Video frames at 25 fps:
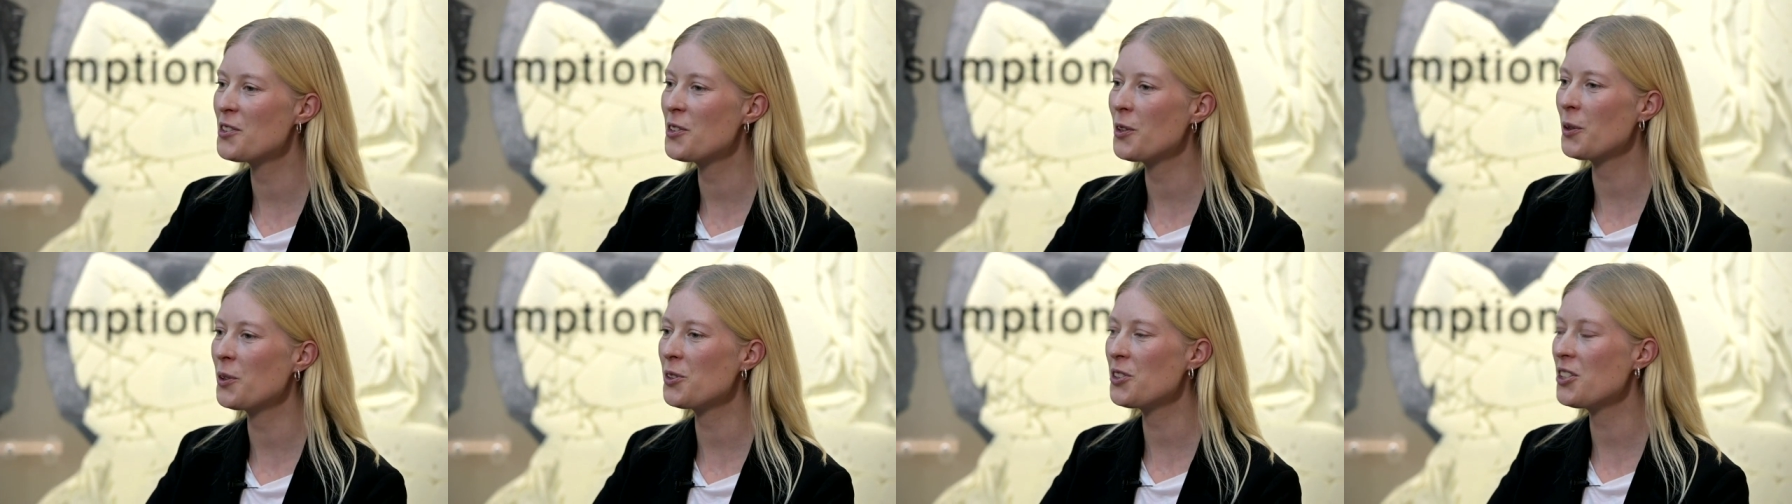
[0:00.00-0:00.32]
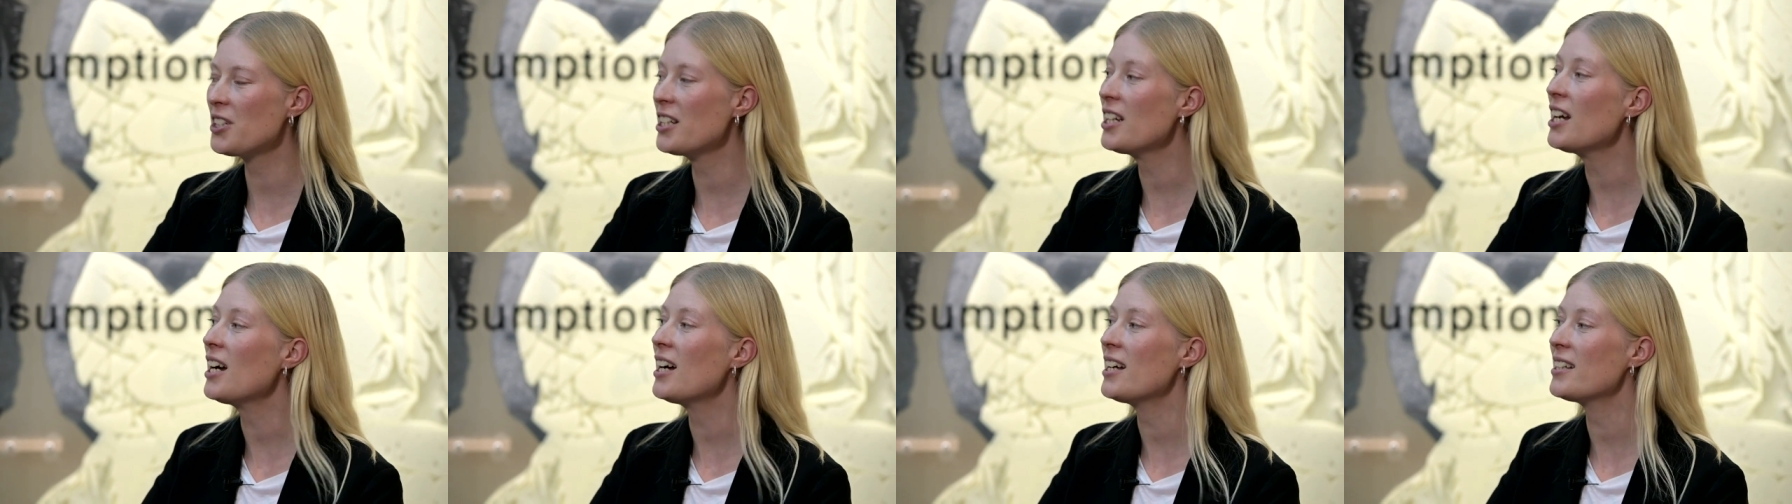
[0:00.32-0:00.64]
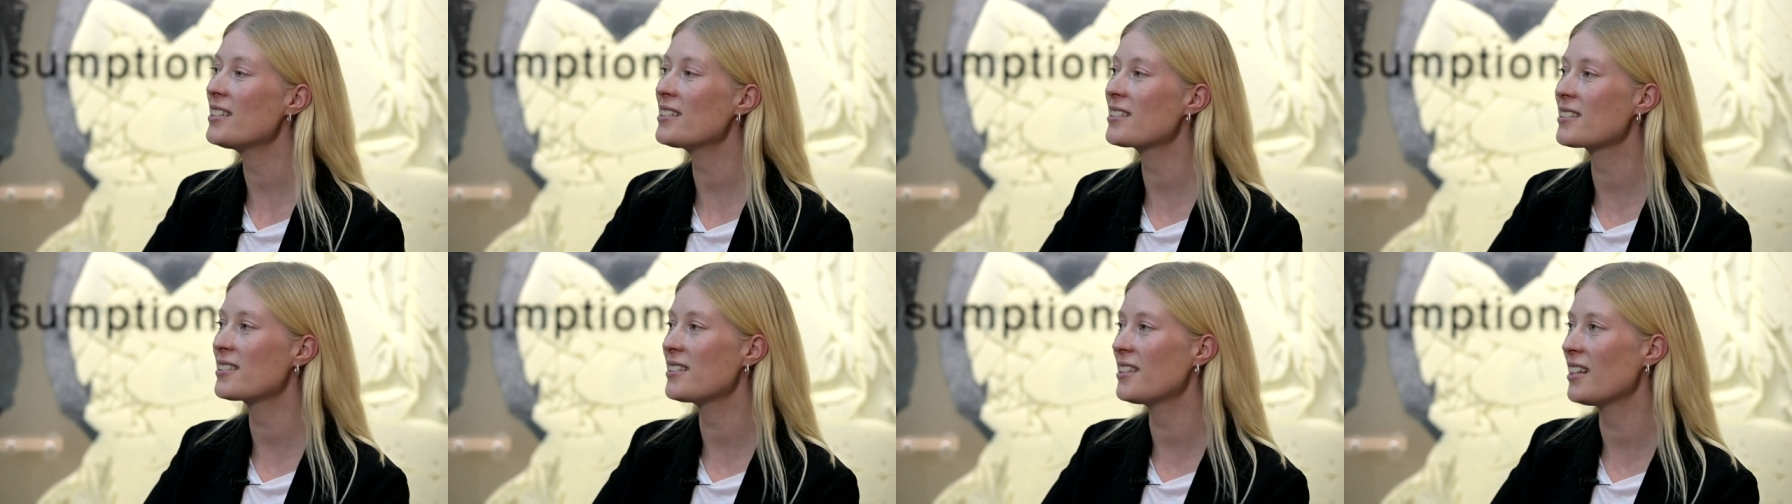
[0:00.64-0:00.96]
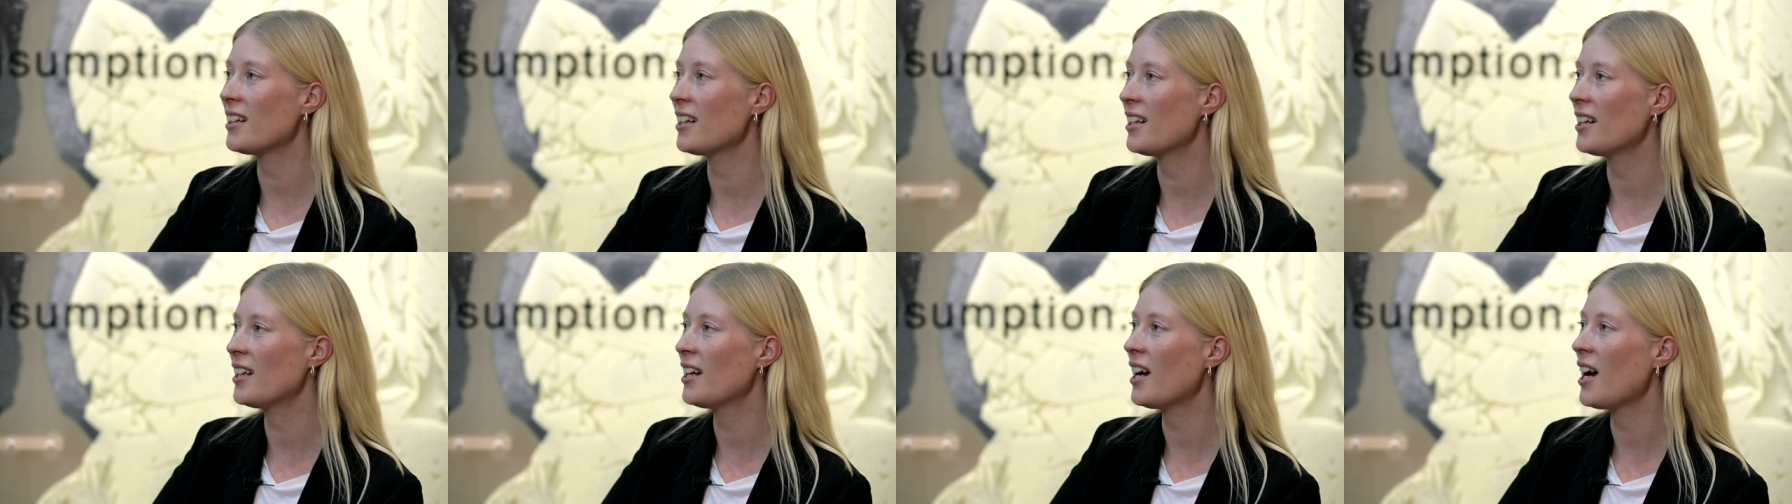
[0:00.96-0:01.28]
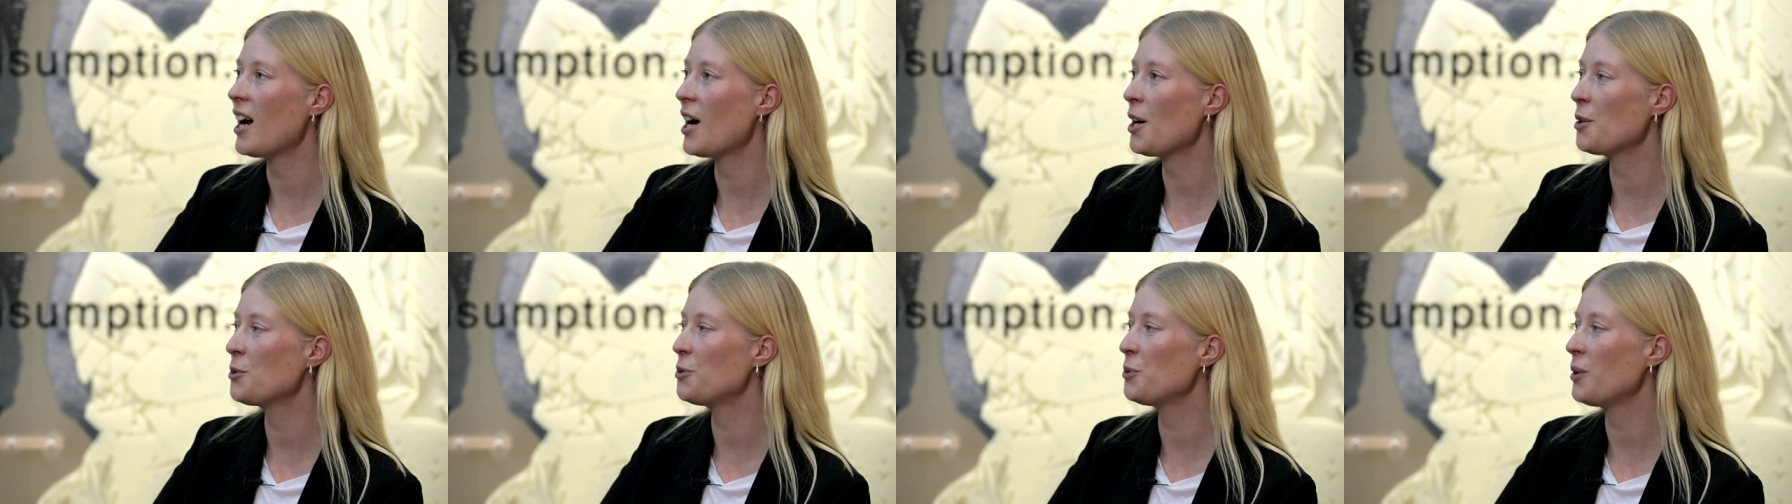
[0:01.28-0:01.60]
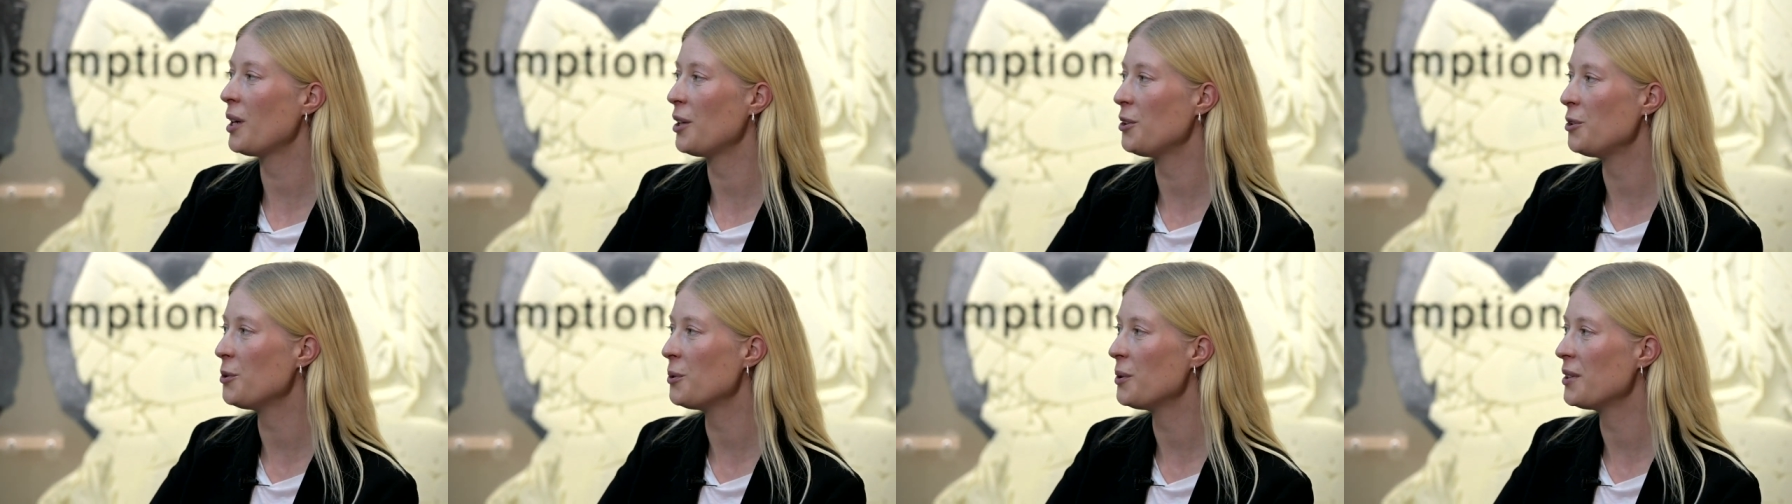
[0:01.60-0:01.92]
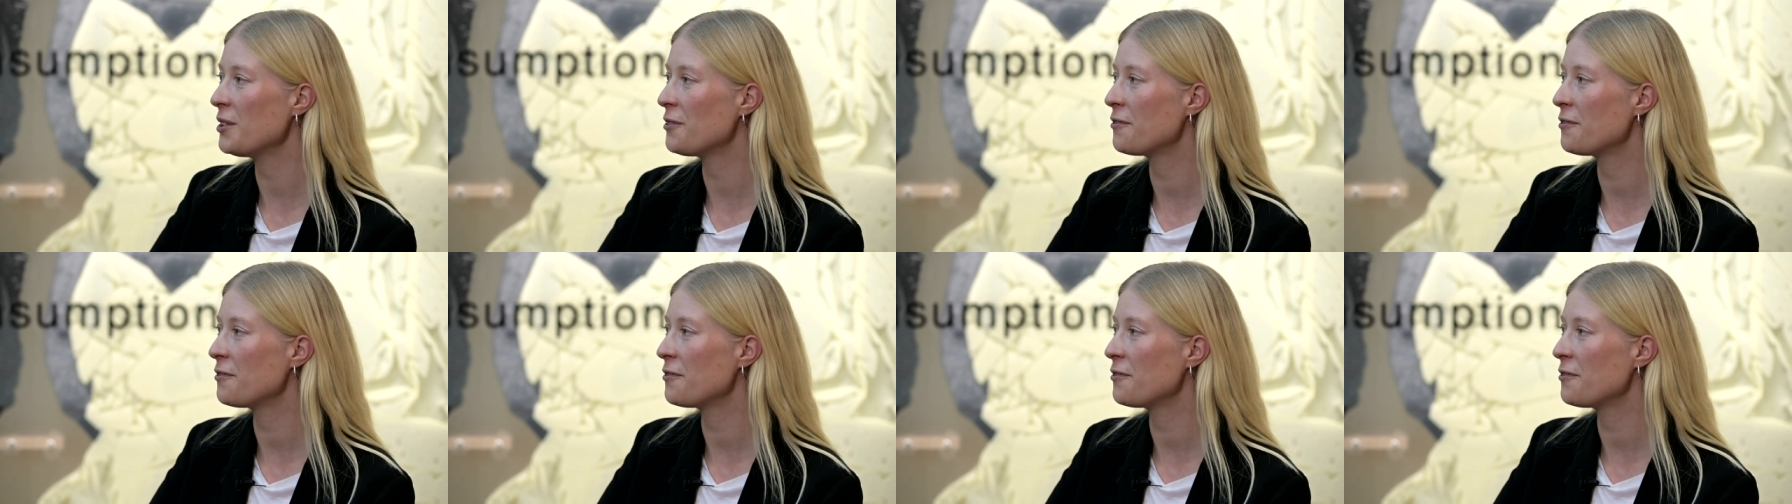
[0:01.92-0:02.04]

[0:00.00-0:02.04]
So she asked, uh, "How do I do